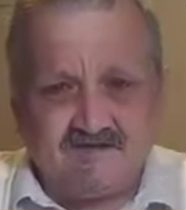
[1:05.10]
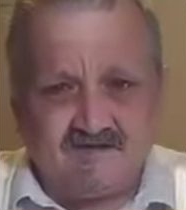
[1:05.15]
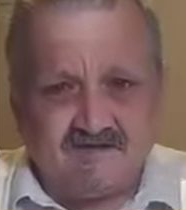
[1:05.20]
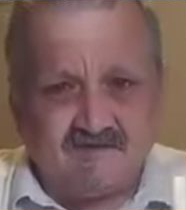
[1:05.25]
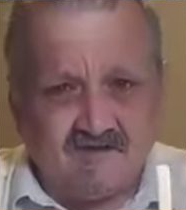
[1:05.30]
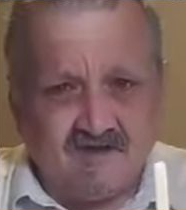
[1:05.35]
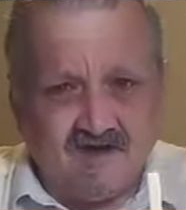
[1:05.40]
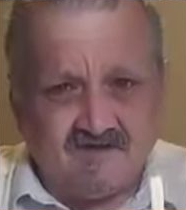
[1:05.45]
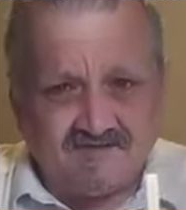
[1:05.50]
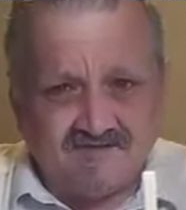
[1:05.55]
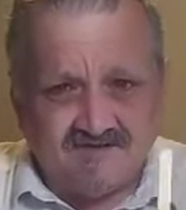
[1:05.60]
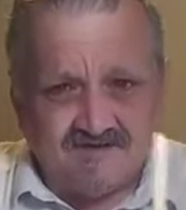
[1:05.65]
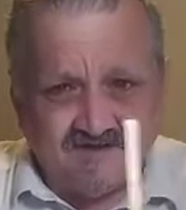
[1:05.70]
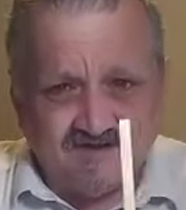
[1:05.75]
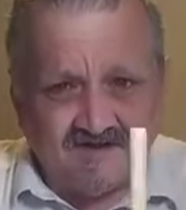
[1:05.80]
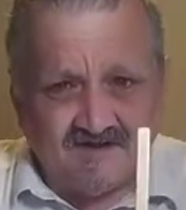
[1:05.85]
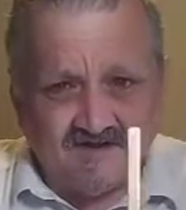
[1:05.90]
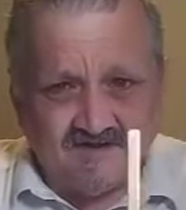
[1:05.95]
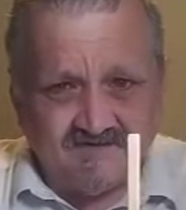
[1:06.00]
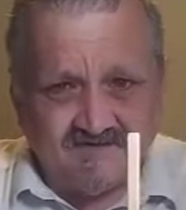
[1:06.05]
craft
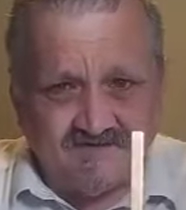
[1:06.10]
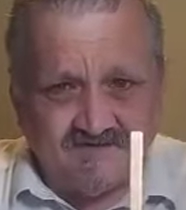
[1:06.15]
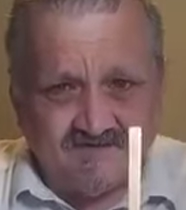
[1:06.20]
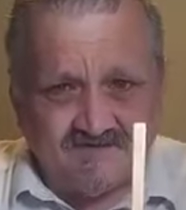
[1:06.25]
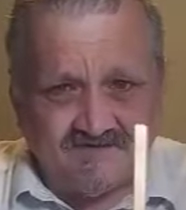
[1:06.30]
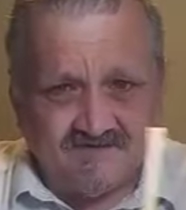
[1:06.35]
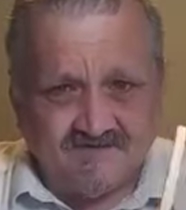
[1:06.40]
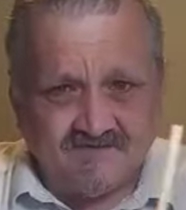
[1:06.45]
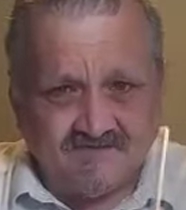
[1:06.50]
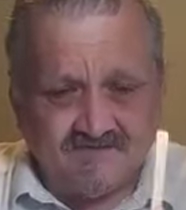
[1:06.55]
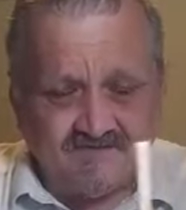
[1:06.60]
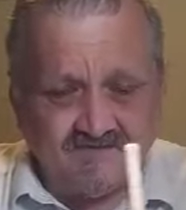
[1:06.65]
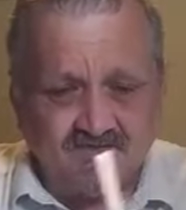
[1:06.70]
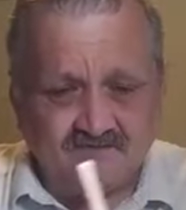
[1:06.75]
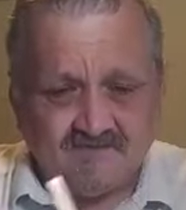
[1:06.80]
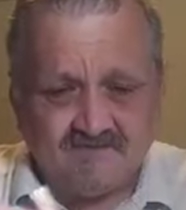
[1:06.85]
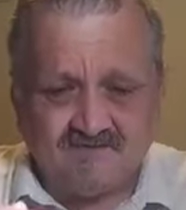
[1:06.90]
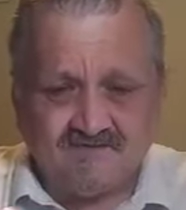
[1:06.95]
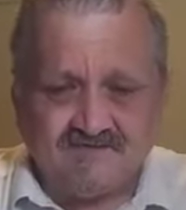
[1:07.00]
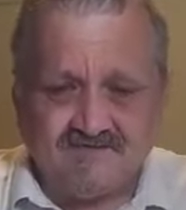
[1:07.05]
stick like this,
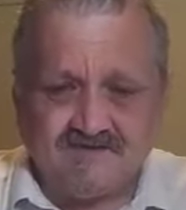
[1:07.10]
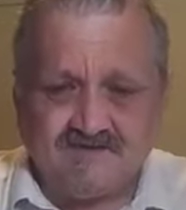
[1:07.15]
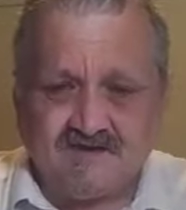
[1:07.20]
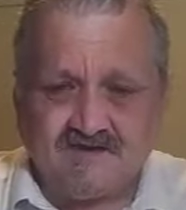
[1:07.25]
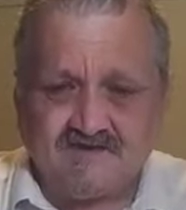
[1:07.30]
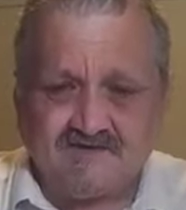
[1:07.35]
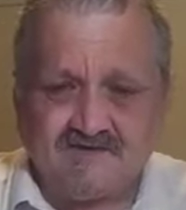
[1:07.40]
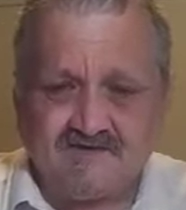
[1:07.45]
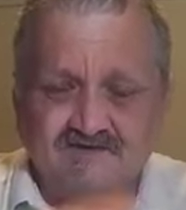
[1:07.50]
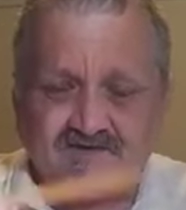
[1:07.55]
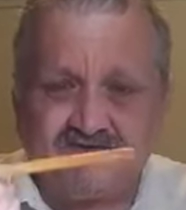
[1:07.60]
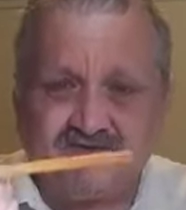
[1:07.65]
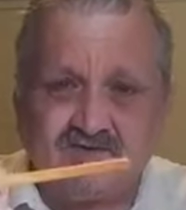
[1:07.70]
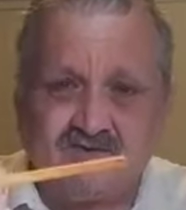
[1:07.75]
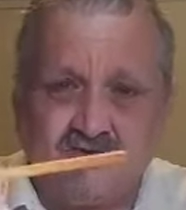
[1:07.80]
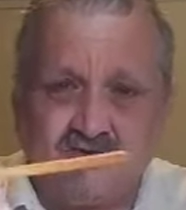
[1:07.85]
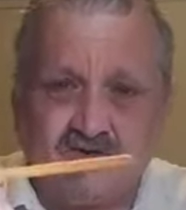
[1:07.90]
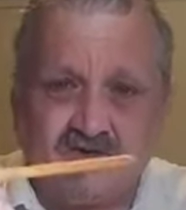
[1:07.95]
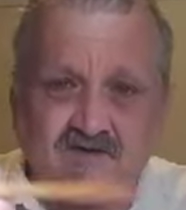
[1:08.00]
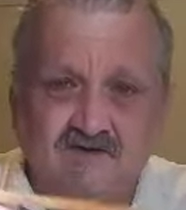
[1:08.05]
which is actually just a
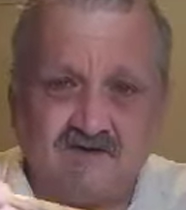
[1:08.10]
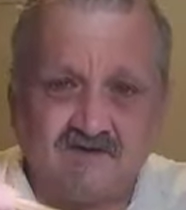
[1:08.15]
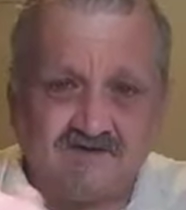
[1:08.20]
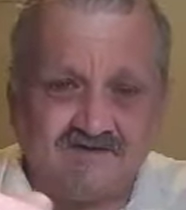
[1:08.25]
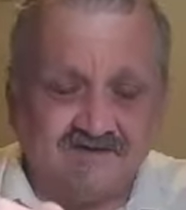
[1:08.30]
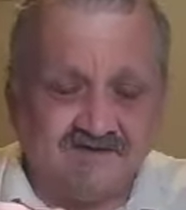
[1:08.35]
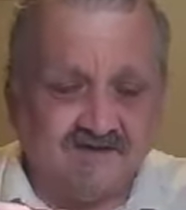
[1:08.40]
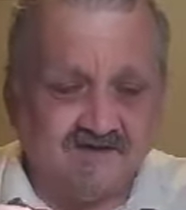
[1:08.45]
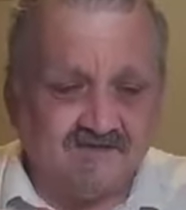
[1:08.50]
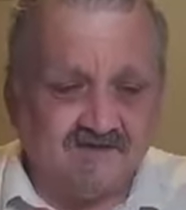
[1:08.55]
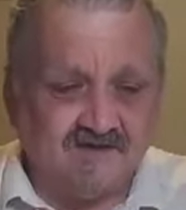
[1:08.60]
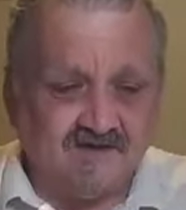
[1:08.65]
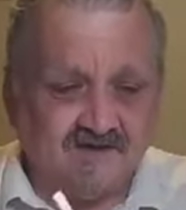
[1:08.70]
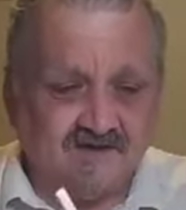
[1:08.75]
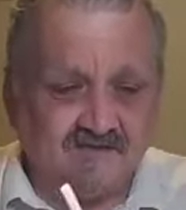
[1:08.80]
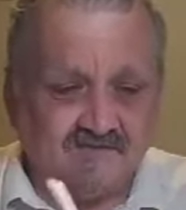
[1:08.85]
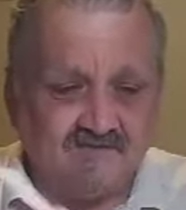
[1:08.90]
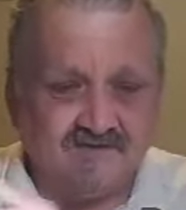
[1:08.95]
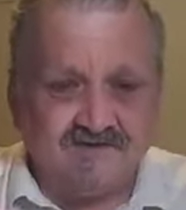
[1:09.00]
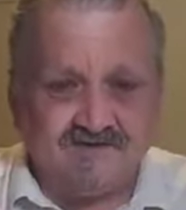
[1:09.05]
corn dog stick that
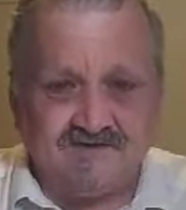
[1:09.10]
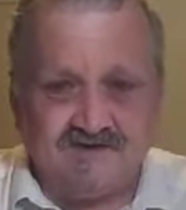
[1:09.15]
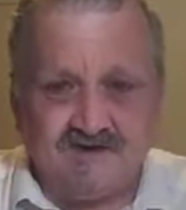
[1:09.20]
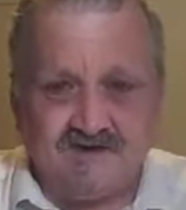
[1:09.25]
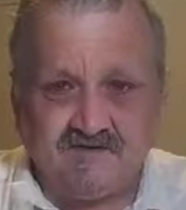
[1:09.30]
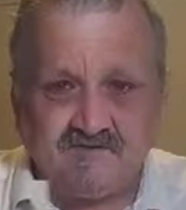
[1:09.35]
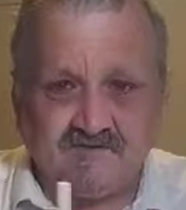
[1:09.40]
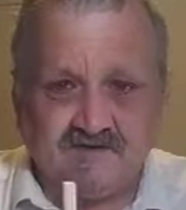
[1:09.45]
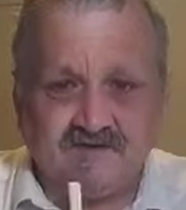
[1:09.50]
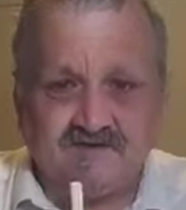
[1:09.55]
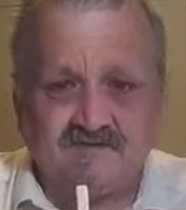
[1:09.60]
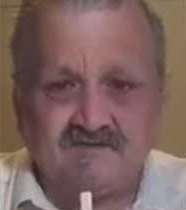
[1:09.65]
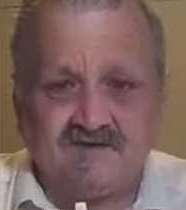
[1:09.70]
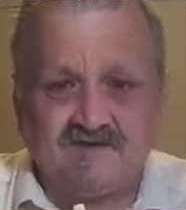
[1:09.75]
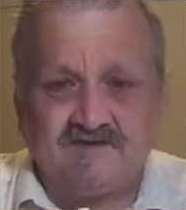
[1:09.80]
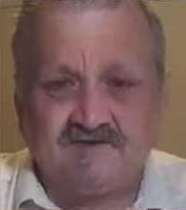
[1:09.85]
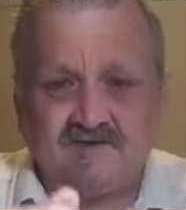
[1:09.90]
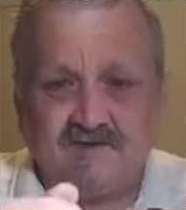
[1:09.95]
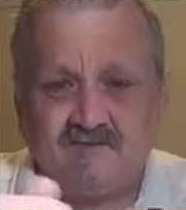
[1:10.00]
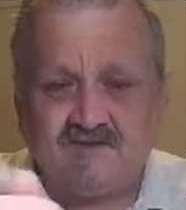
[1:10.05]
I reshaped
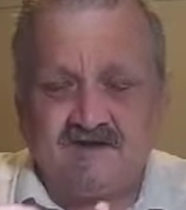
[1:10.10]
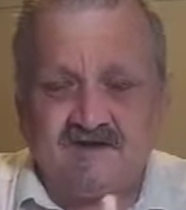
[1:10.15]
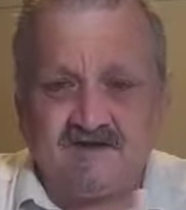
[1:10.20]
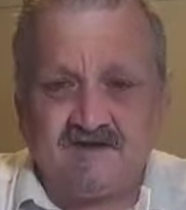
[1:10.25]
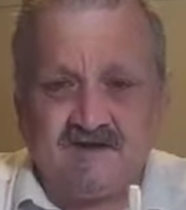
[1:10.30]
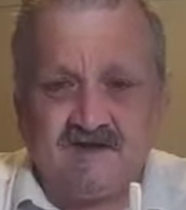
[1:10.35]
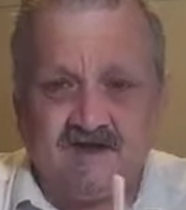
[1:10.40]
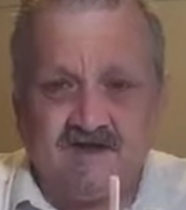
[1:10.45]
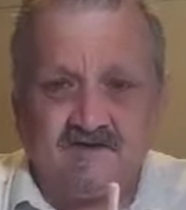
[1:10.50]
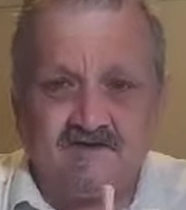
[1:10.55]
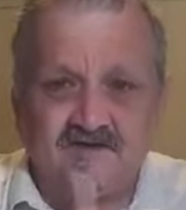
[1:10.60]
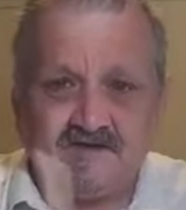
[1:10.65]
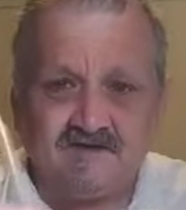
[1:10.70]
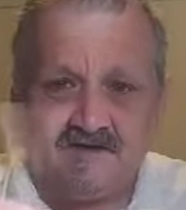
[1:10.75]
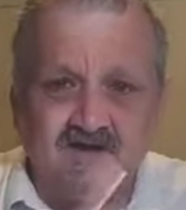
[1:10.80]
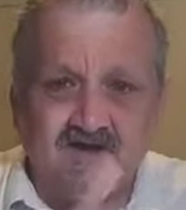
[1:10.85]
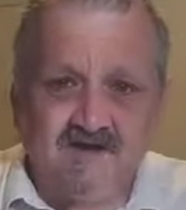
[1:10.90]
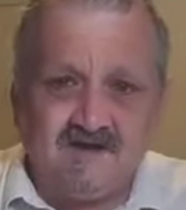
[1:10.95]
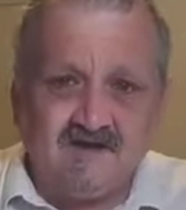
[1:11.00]
by trimming it down and